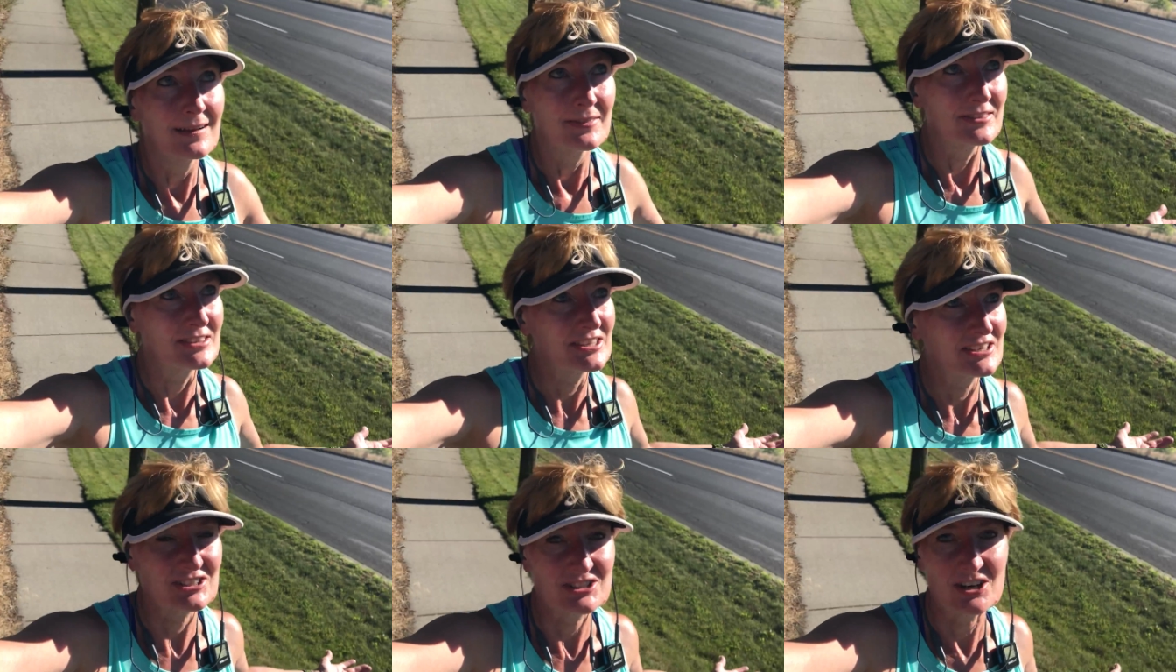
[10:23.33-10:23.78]

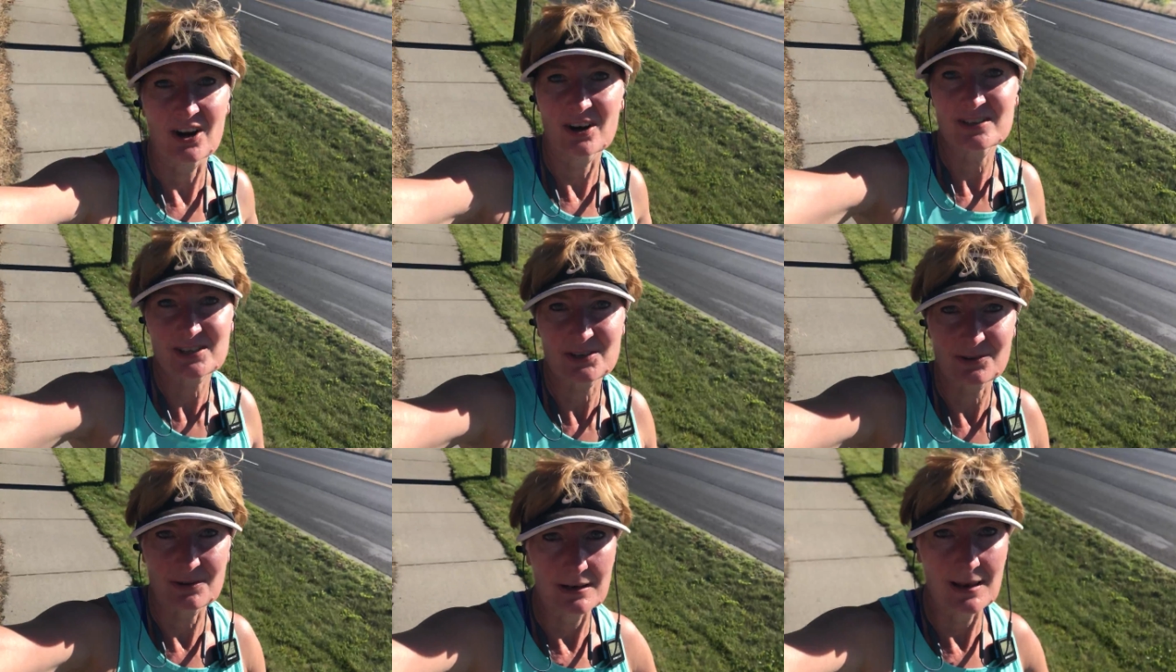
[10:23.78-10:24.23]
The
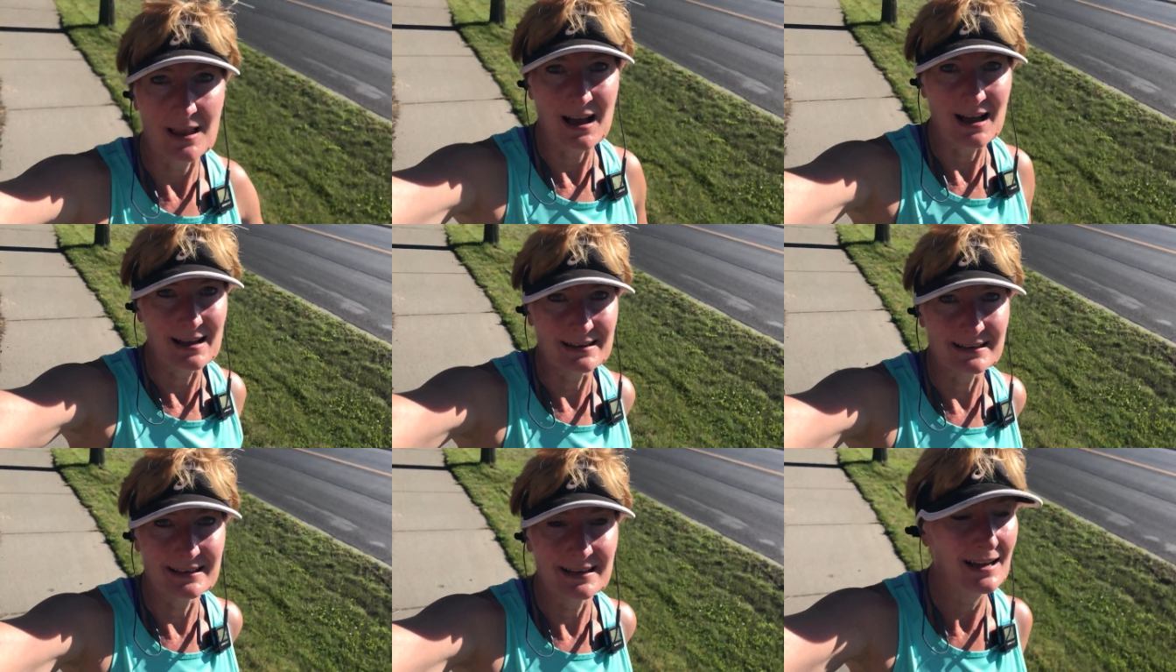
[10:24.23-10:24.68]
stars are
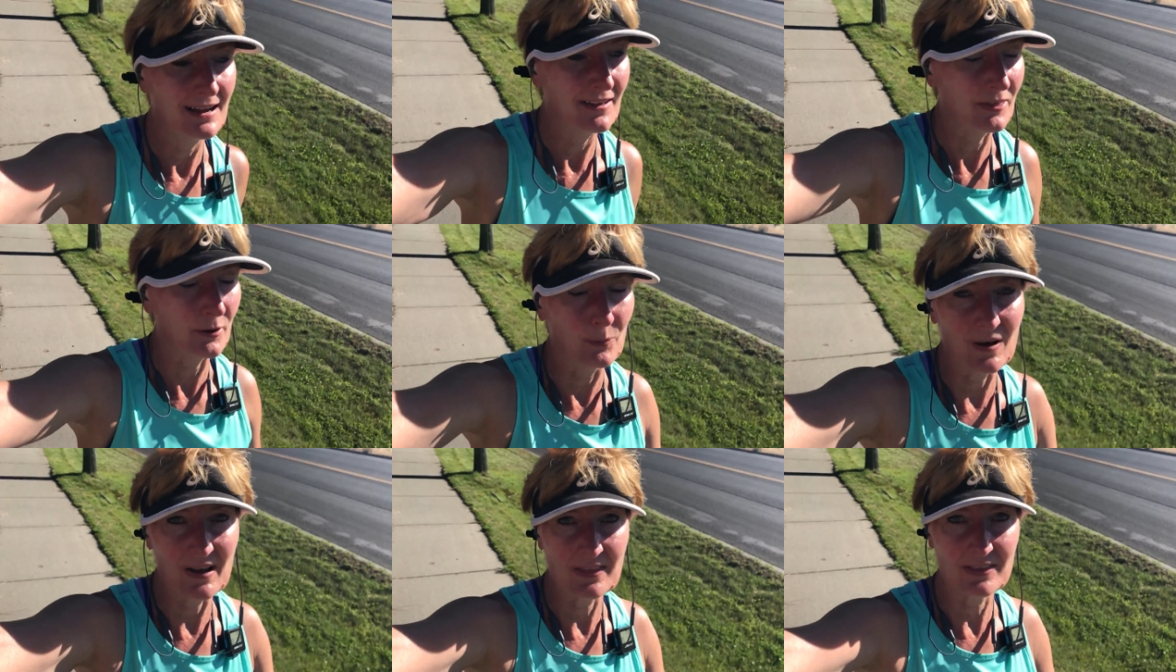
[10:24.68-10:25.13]
aligned.
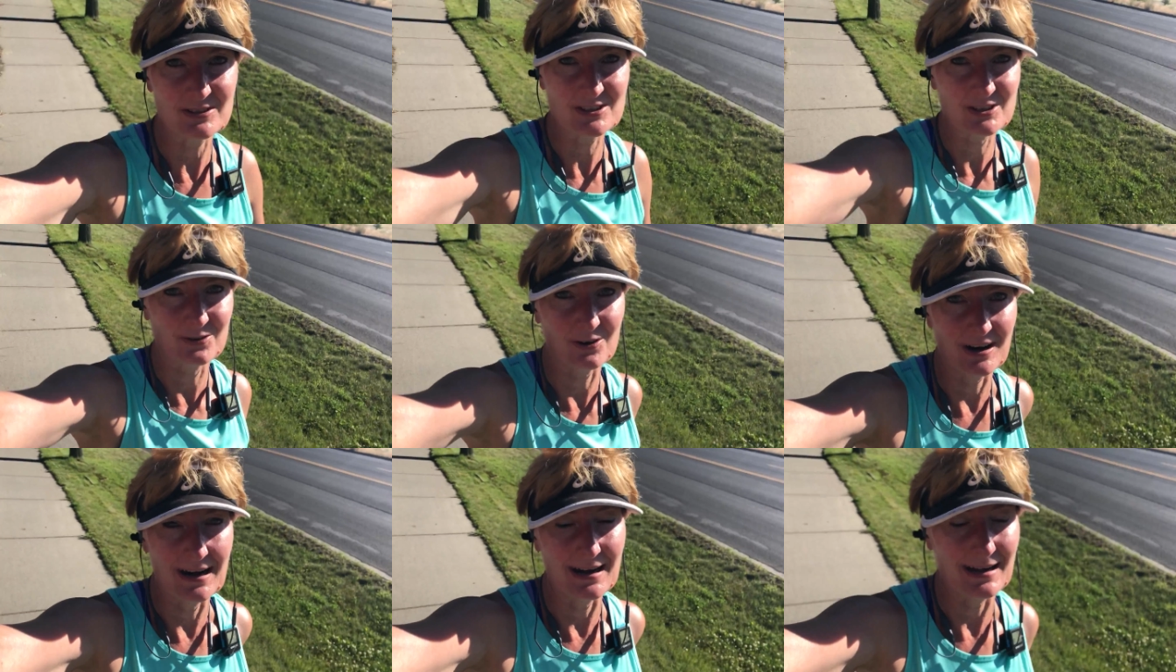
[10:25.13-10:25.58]
The weather's
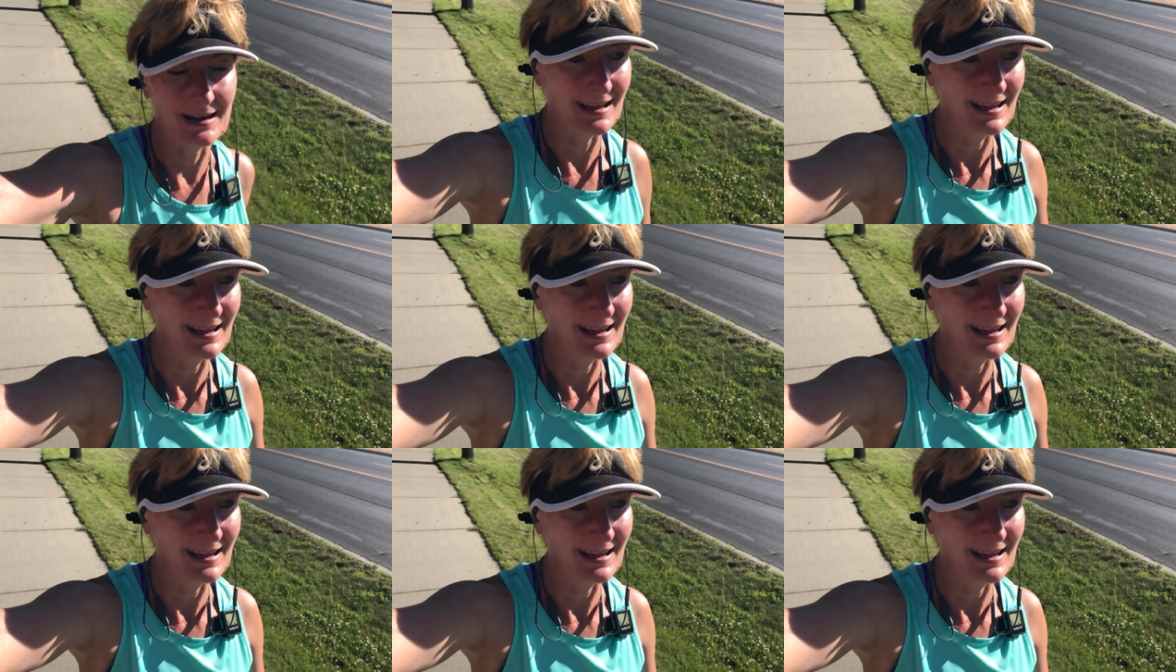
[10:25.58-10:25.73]
great.